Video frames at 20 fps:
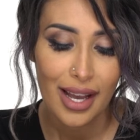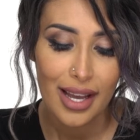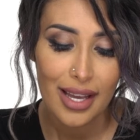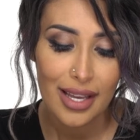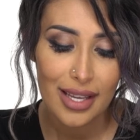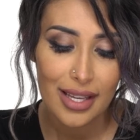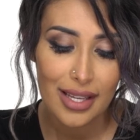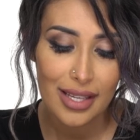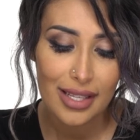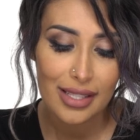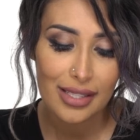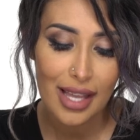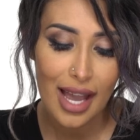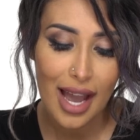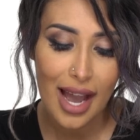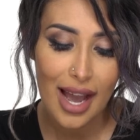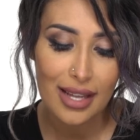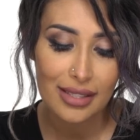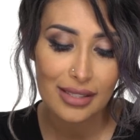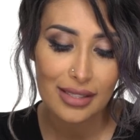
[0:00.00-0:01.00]
is
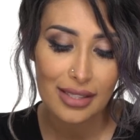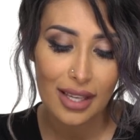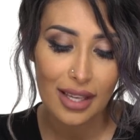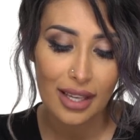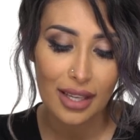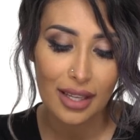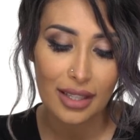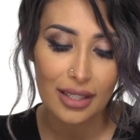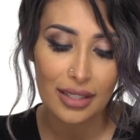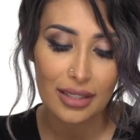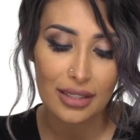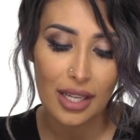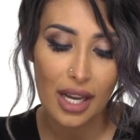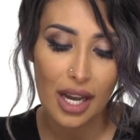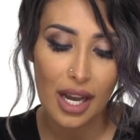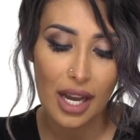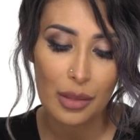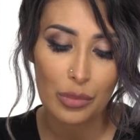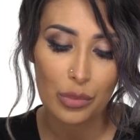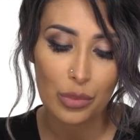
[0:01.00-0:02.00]
asking,
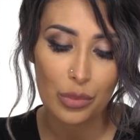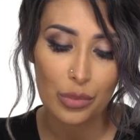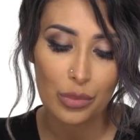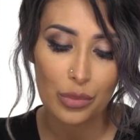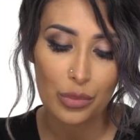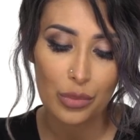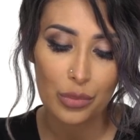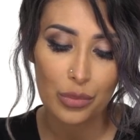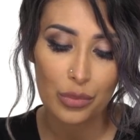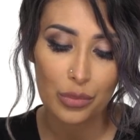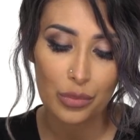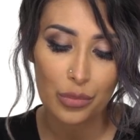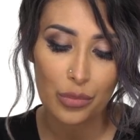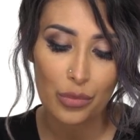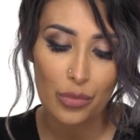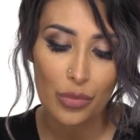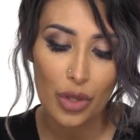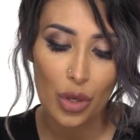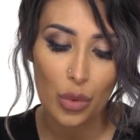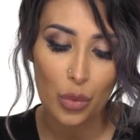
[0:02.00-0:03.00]

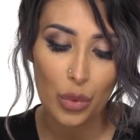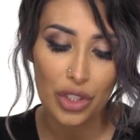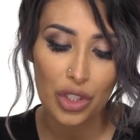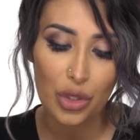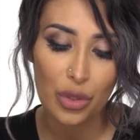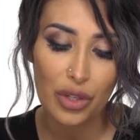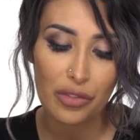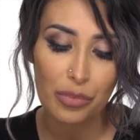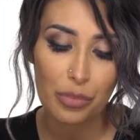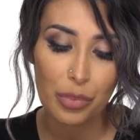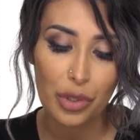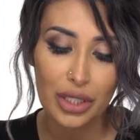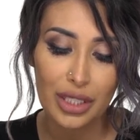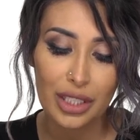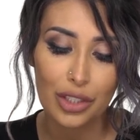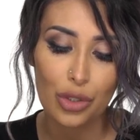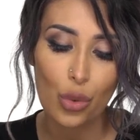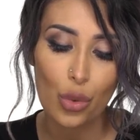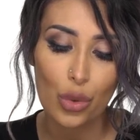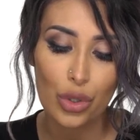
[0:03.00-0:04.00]
when you have put
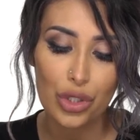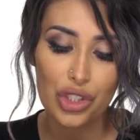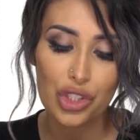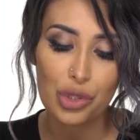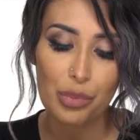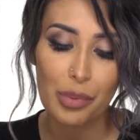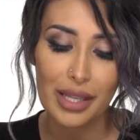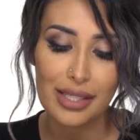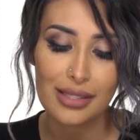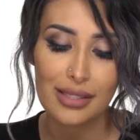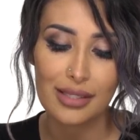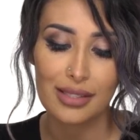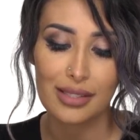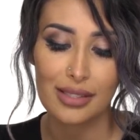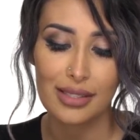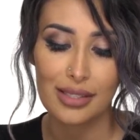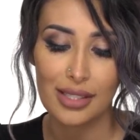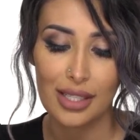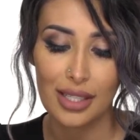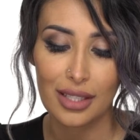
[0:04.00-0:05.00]
an orange-based
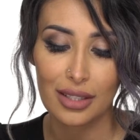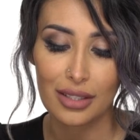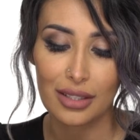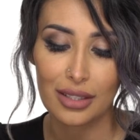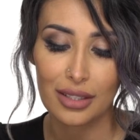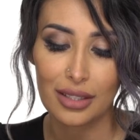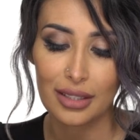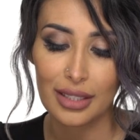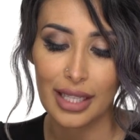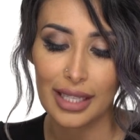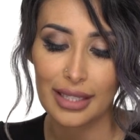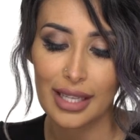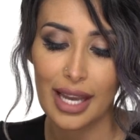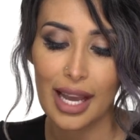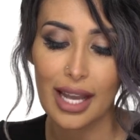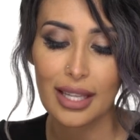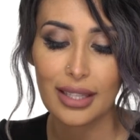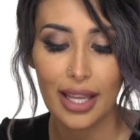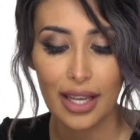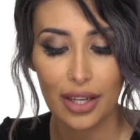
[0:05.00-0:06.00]
concealer, like the
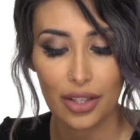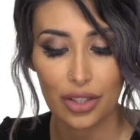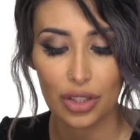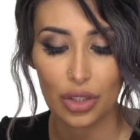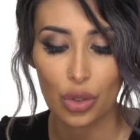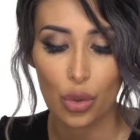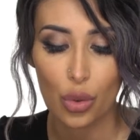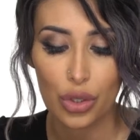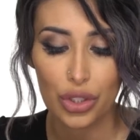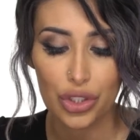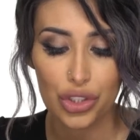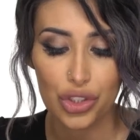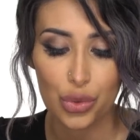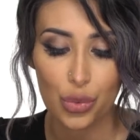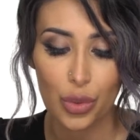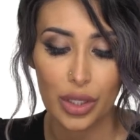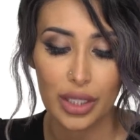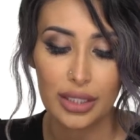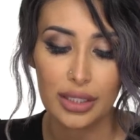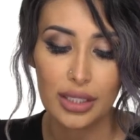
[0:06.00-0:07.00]
LA Girl orange
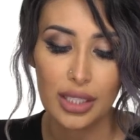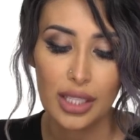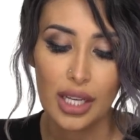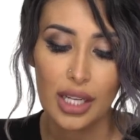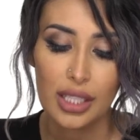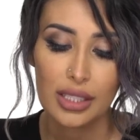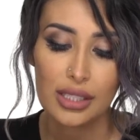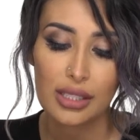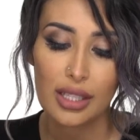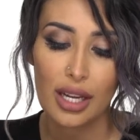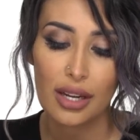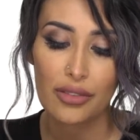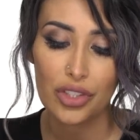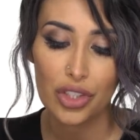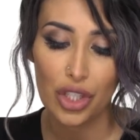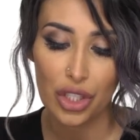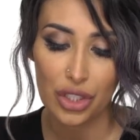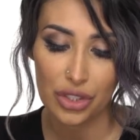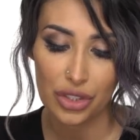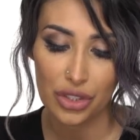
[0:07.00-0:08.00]
one, to cover
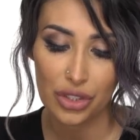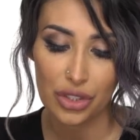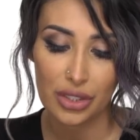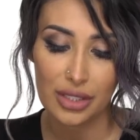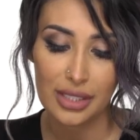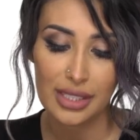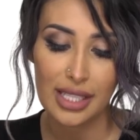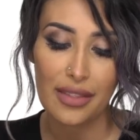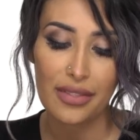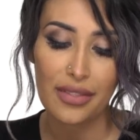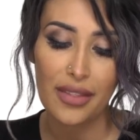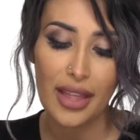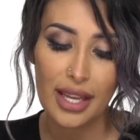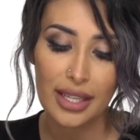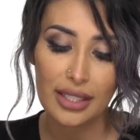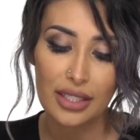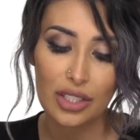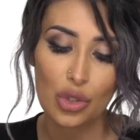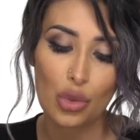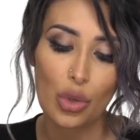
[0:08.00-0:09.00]
dark circles, and
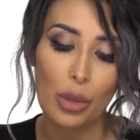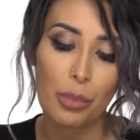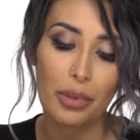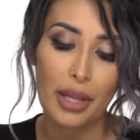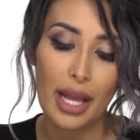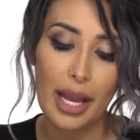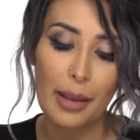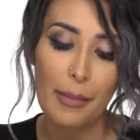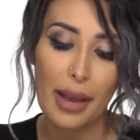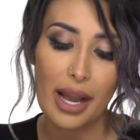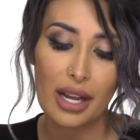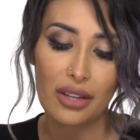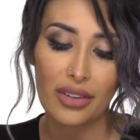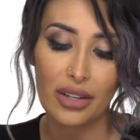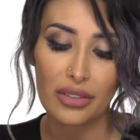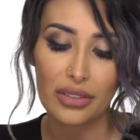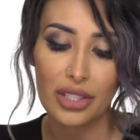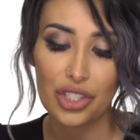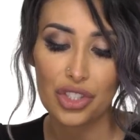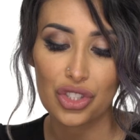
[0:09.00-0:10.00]
then you apply MAC
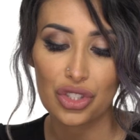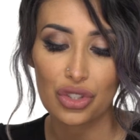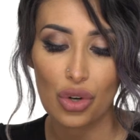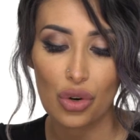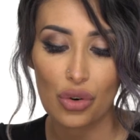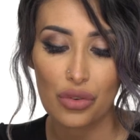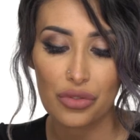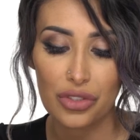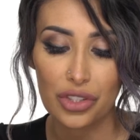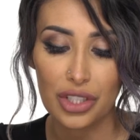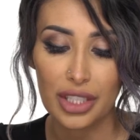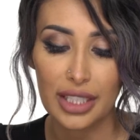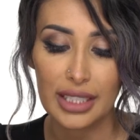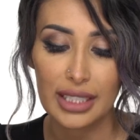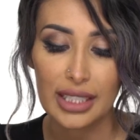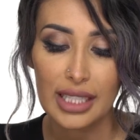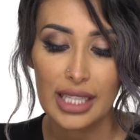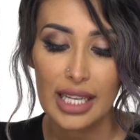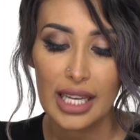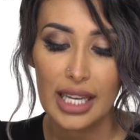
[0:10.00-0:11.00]
foundation over
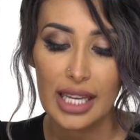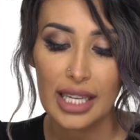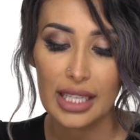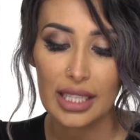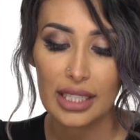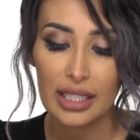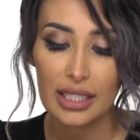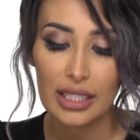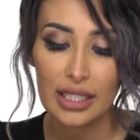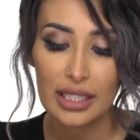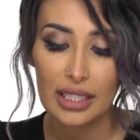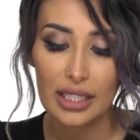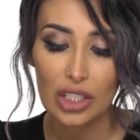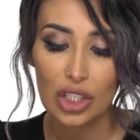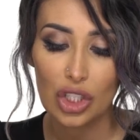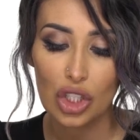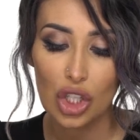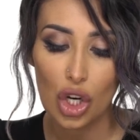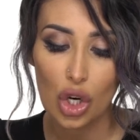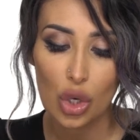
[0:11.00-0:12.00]
it,
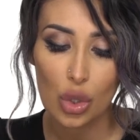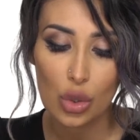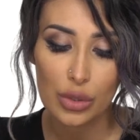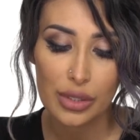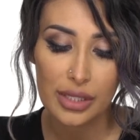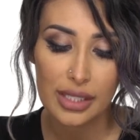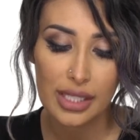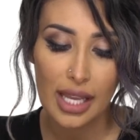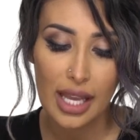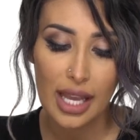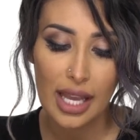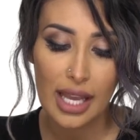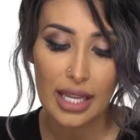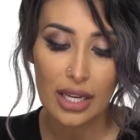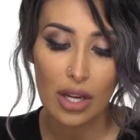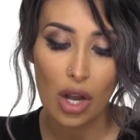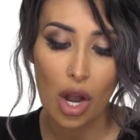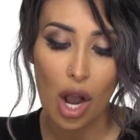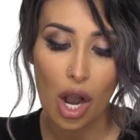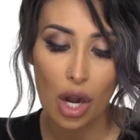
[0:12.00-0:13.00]
it goes
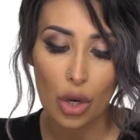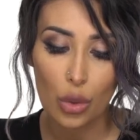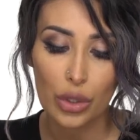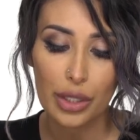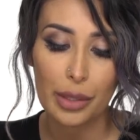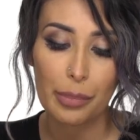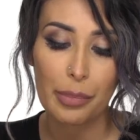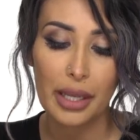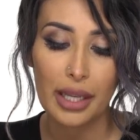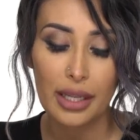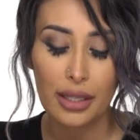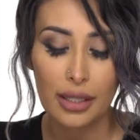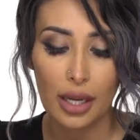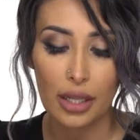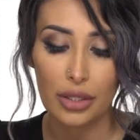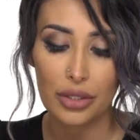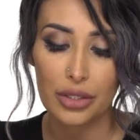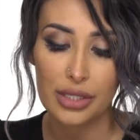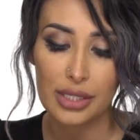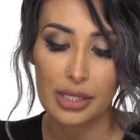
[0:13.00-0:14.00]
an awkward pink
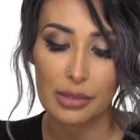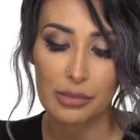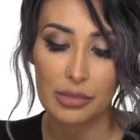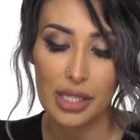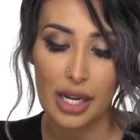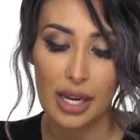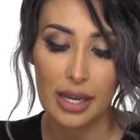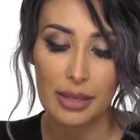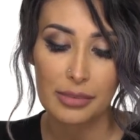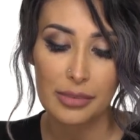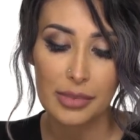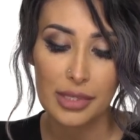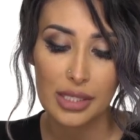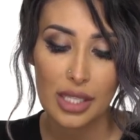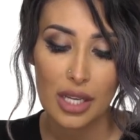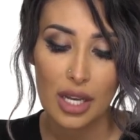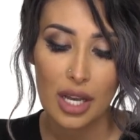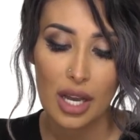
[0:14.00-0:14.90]
color sometimes.